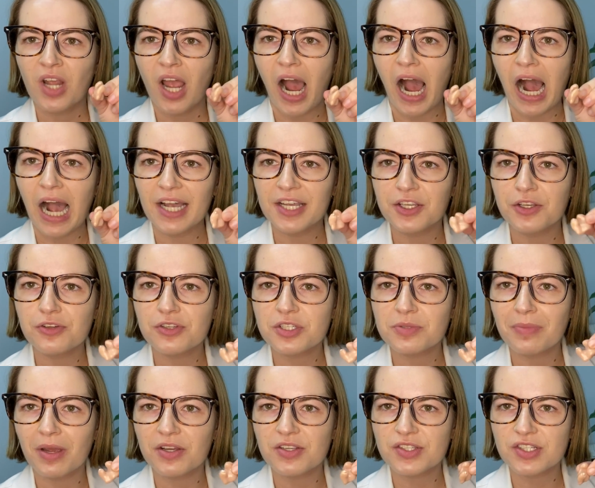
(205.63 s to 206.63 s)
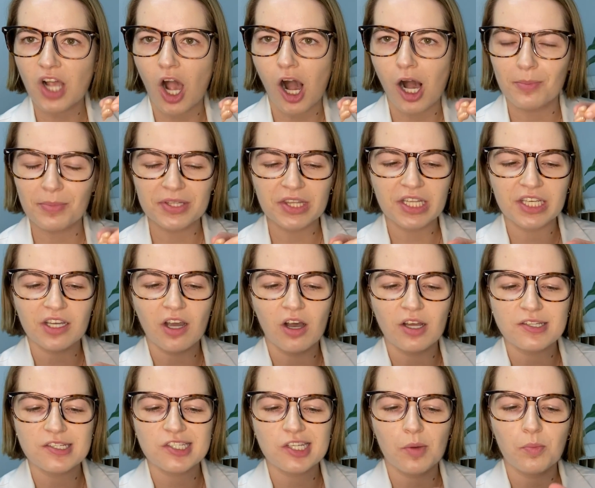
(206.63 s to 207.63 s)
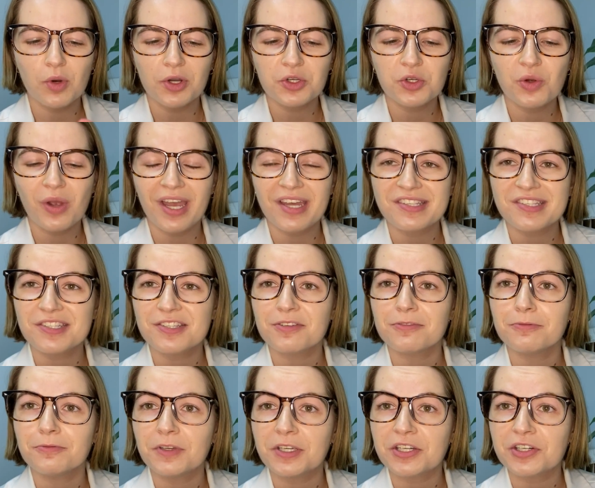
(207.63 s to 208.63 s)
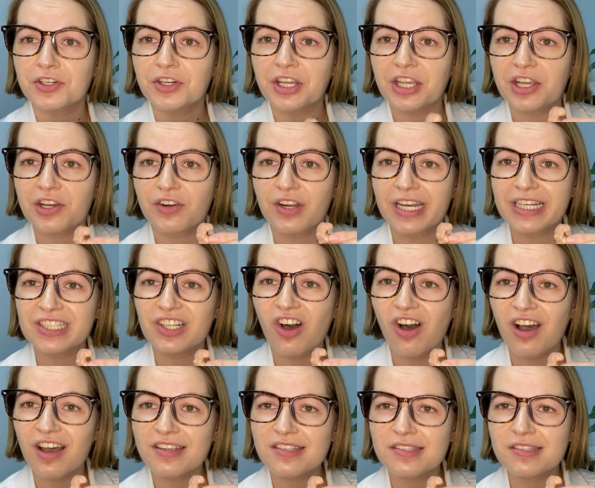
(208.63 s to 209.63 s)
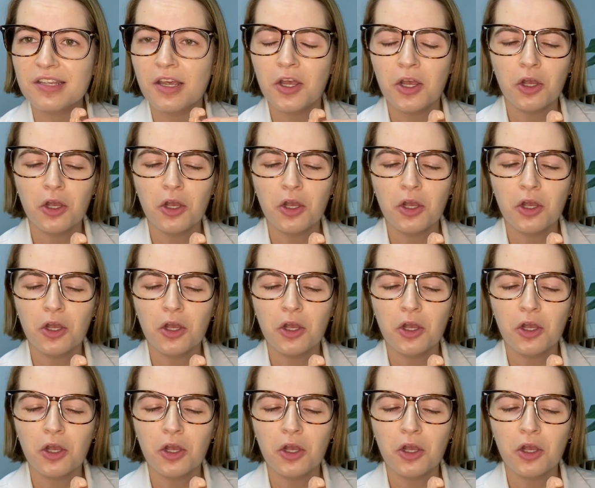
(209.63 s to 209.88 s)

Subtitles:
I use most commonly on someone who has severe hearing loss,